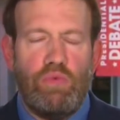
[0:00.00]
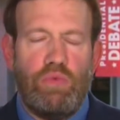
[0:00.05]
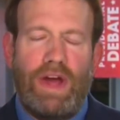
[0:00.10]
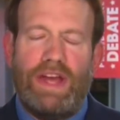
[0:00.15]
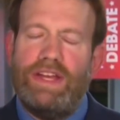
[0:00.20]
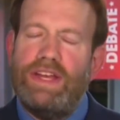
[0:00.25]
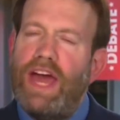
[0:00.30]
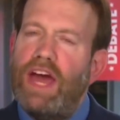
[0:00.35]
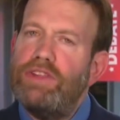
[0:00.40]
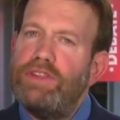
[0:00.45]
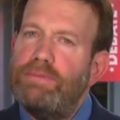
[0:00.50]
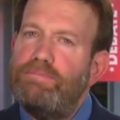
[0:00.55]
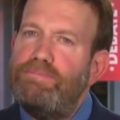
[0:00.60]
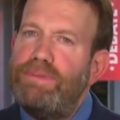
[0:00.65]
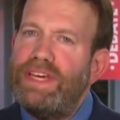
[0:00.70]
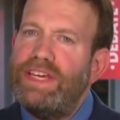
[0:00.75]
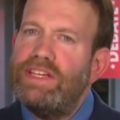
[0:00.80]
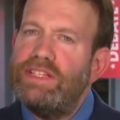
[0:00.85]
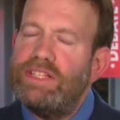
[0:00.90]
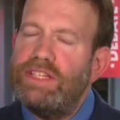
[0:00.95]
Right now, the
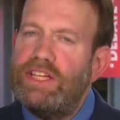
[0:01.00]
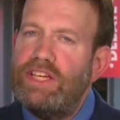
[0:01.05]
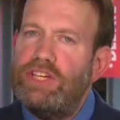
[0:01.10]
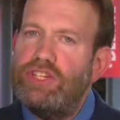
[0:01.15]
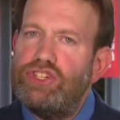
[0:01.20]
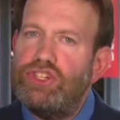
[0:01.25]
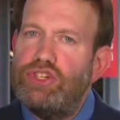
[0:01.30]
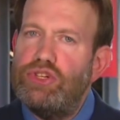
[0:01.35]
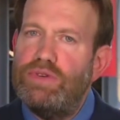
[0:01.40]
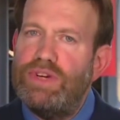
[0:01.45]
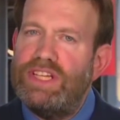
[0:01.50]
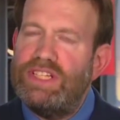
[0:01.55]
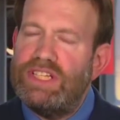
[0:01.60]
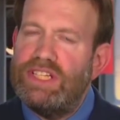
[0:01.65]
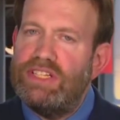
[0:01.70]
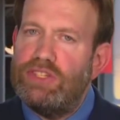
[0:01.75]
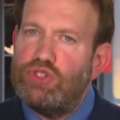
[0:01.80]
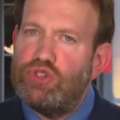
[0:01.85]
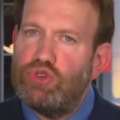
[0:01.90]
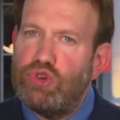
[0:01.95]
biggest issue
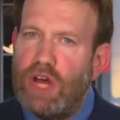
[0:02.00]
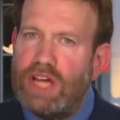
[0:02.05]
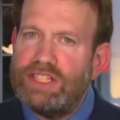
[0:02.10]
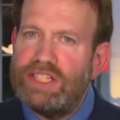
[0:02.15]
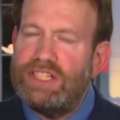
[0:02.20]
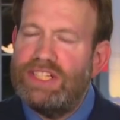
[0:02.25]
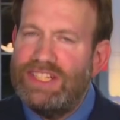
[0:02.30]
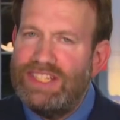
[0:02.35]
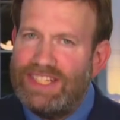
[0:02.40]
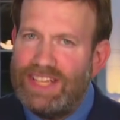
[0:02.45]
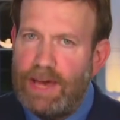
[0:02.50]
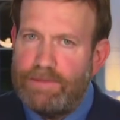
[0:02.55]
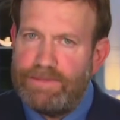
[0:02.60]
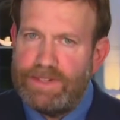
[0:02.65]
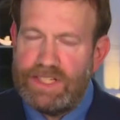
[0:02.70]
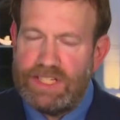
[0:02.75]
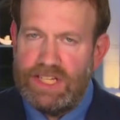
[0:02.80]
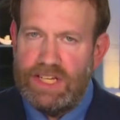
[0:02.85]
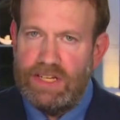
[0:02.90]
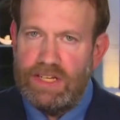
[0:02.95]
is a trust
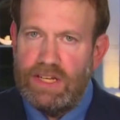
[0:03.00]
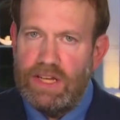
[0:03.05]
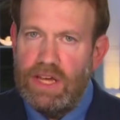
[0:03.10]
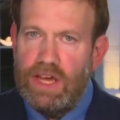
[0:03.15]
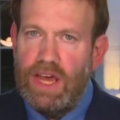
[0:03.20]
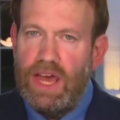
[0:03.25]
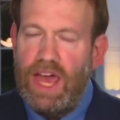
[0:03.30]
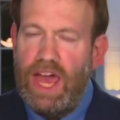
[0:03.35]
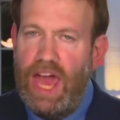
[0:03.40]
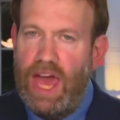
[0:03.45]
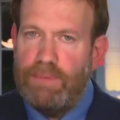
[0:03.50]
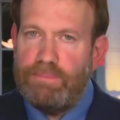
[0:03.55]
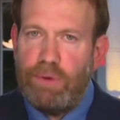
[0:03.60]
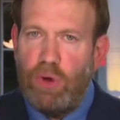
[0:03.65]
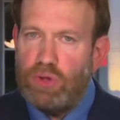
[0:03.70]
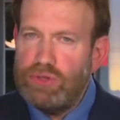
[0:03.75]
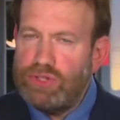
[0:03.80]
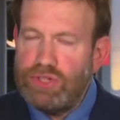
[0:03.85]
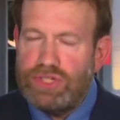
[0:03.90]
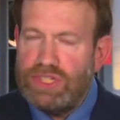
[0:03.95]
deficit, and
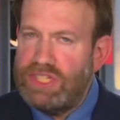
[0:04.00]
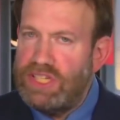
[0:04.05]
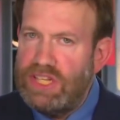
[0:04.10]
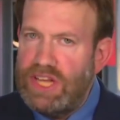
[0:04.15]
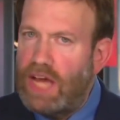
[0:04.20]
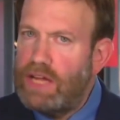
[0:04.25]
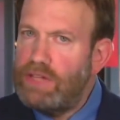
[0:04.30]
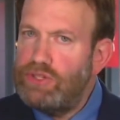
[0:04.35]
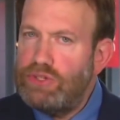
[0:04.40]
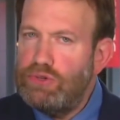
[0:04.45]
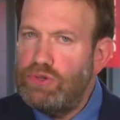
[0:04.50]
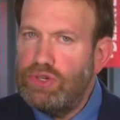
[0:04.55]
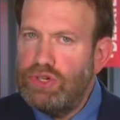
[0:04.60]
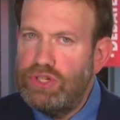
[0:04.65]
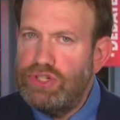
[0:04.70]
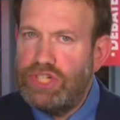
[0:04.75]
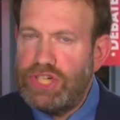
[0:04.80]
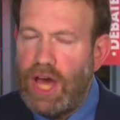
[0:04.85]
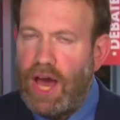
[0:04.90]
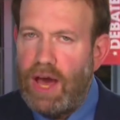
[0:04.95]
pollsters did not do a
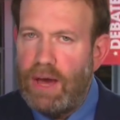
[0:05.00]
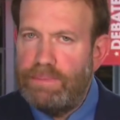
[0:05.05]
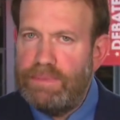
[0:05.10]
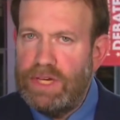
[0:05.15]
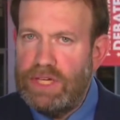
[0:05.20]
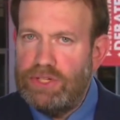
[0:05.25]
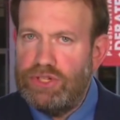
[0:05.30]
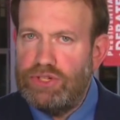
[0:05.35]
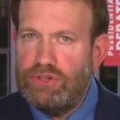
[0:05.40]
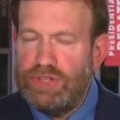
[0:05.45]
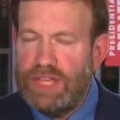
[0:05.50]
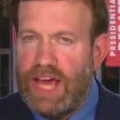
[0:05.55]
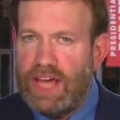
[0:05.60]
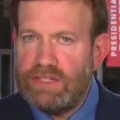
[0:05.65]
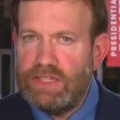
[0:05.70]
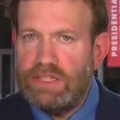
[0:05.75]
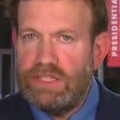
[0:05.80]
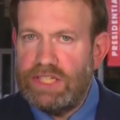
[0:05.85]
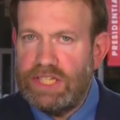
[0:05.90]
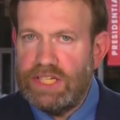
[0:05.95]
good job in
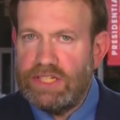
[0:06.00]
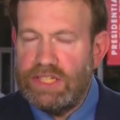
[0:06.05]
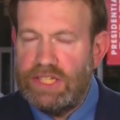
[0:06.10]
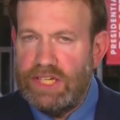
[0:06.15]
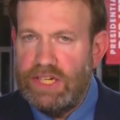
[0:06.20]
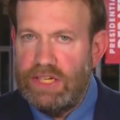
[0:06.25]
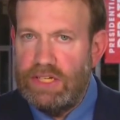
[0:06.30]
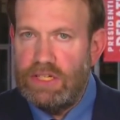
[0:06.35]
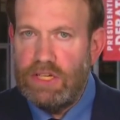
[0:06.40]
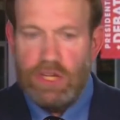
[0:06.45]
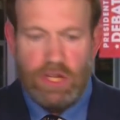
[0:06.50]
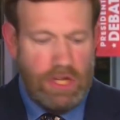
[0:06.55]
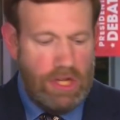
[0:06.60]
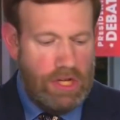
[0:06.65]
2016.